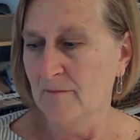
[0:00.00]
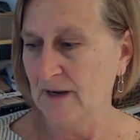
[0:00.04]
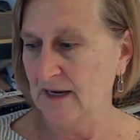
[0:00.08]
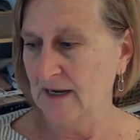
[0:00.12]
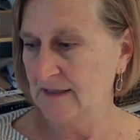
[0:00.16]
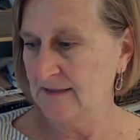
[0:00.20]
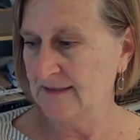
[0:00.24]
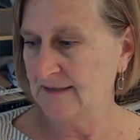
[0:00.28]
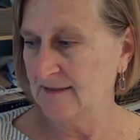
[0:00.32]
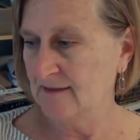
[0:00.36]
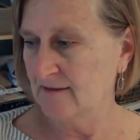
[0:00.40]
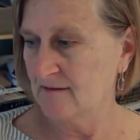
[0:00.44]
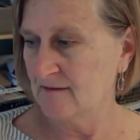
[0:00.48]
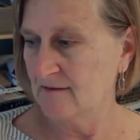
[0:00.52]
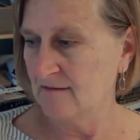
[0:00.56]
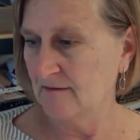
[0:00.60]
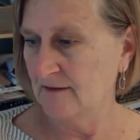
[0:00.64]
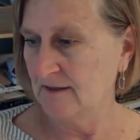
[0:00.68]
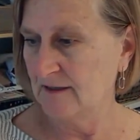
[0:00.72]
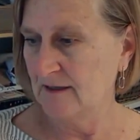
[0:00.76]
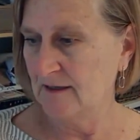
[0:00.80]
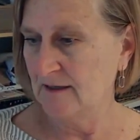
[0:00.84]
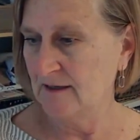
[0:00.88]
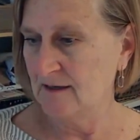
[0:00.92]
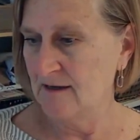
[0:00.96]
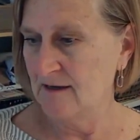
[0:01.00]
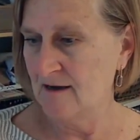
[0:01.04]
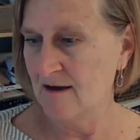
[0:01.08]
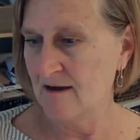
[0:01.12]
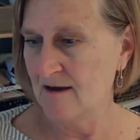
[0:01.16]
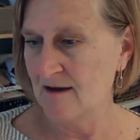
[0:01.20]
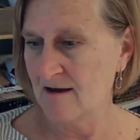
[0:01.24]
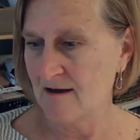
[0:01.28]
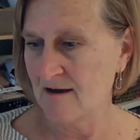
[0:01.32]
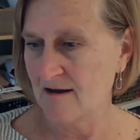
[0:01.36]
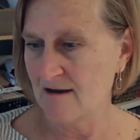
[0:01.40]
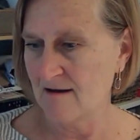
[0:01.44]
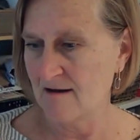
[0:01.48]
basically
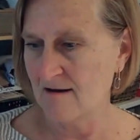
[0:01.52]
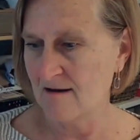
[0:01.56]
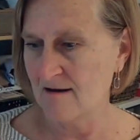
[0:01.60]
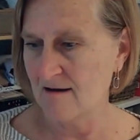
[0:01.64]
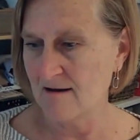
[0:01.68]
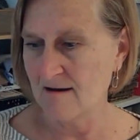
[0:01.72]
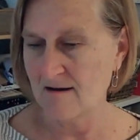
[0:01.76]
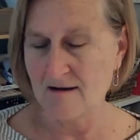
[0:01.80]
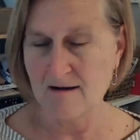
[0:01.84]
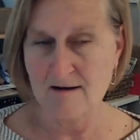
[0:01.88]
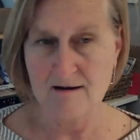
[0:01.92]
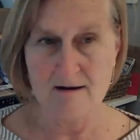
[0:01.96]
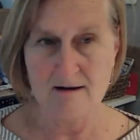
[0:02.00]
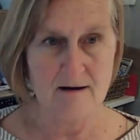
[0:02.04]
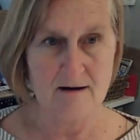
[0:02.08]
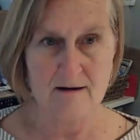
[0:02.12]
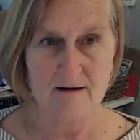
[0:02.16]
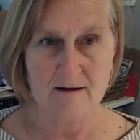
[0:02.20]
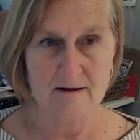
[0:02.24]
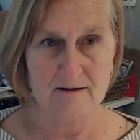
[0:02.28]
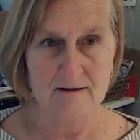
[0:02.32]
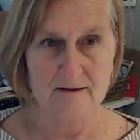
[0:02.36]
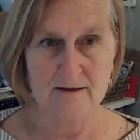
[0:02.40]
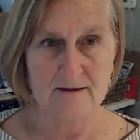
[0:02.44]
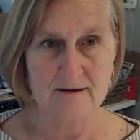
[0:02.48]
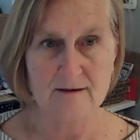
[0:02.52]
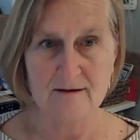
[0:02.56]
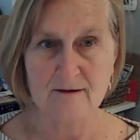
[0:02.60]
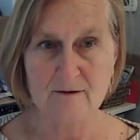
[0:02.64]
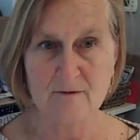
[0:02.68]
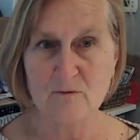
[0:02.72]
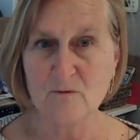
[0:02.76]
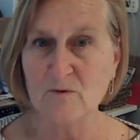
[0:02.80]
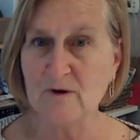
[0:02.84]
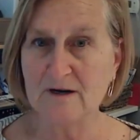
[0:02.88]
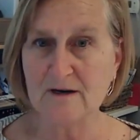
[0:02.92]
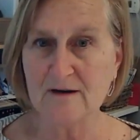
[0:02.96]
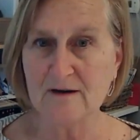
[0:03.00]

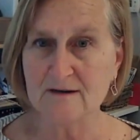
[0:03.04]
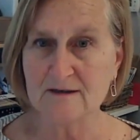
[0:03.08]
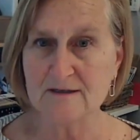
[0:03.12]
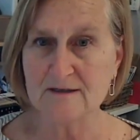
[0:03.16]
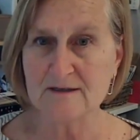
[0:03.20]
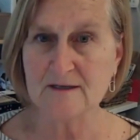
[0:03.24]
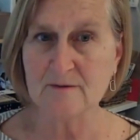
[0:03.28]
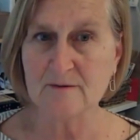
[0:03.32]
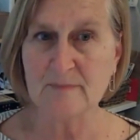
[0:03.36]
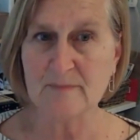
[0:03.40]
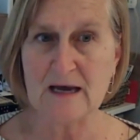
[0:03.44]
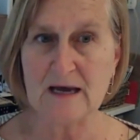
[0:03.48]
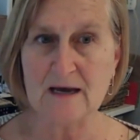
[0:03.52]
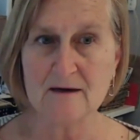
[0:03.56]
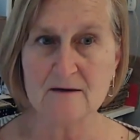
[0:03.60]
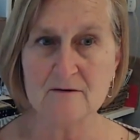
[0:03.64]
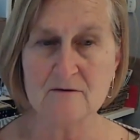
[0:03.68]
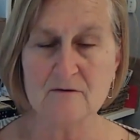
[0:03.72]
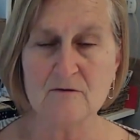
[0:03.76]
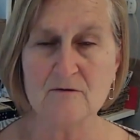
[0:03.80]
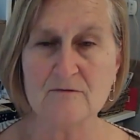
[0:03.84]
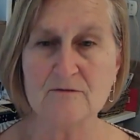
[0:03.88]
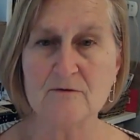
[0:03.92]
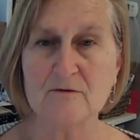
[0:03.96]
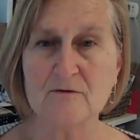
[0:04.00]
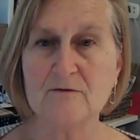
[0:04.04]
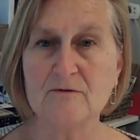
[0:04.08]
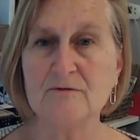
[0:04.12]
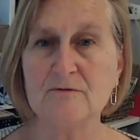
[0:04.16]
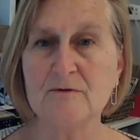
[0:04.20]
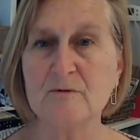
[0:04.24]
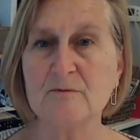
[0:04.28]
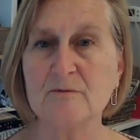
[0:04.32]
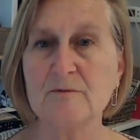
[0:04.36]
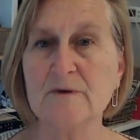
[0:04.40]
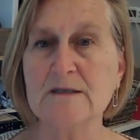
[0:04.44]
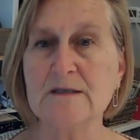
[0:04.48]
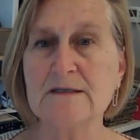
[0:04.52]
went on a sabbatical for a
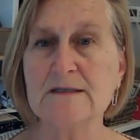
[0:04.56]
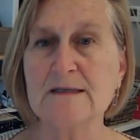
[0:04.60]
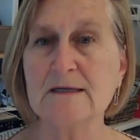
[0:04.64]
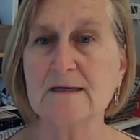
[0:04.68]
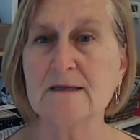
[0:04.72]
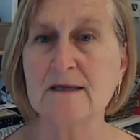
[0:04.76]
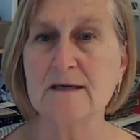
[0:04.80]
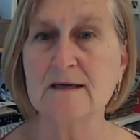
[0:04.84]
few months